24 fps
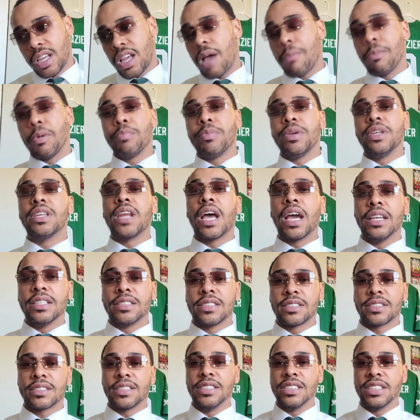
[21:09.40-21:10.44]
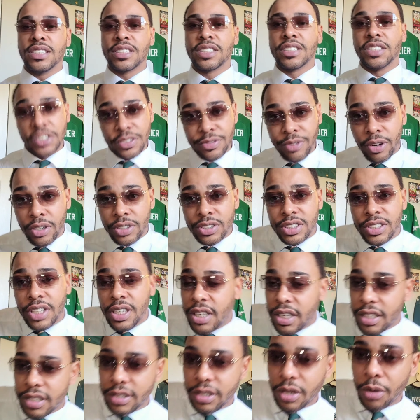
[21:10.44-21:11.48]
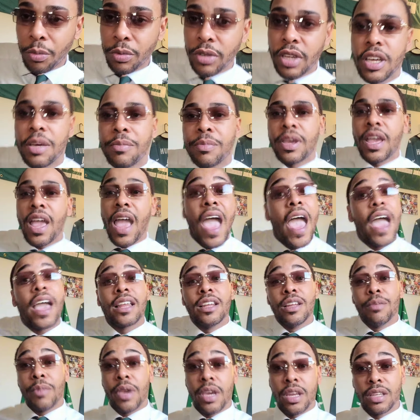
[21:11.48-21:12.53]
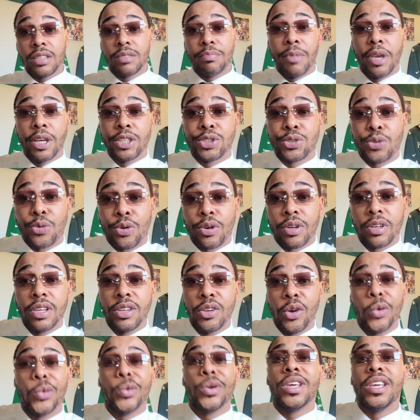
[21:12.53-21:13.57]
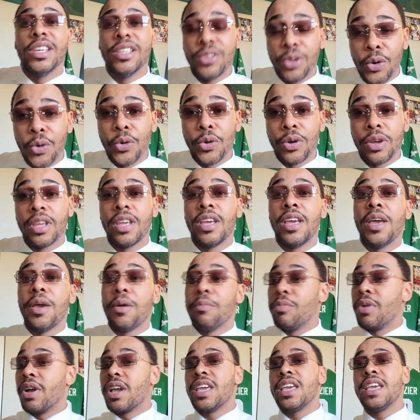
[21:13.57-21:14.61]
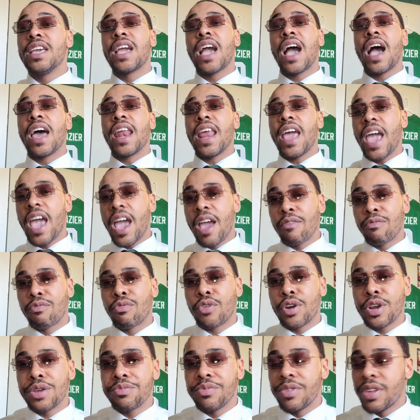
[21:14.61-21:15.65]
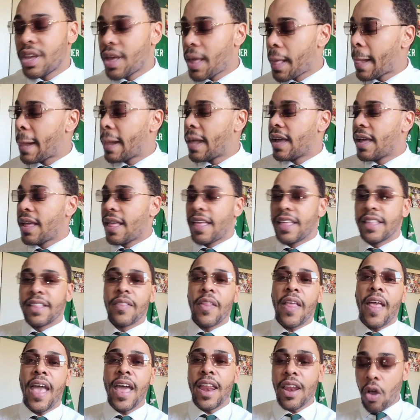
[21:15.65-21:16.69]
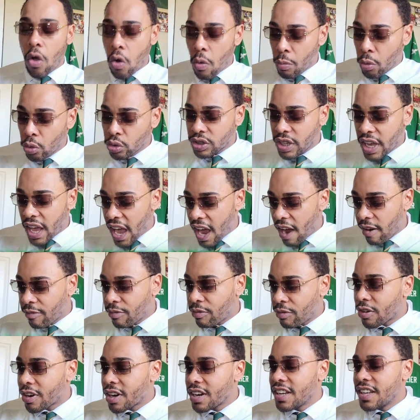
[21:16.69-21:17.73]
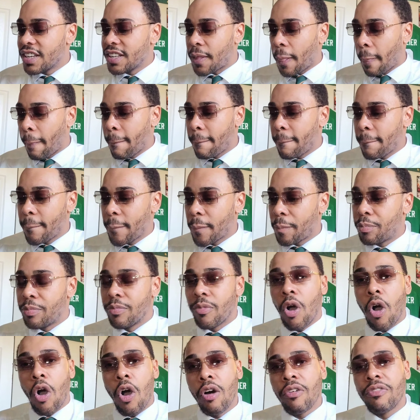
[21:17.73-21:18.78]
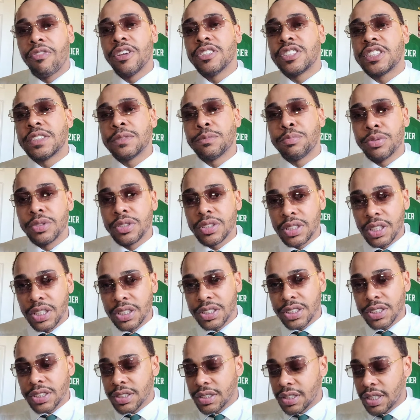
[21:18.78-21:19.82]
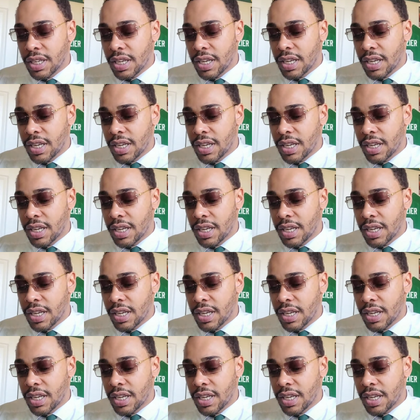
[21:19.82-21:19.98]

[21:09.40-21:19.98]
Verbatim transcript: I'm gonna be nice because this is his first year. You don't let him get acclimated. Make sure you know what he's doing. But he got every at almost every offensive position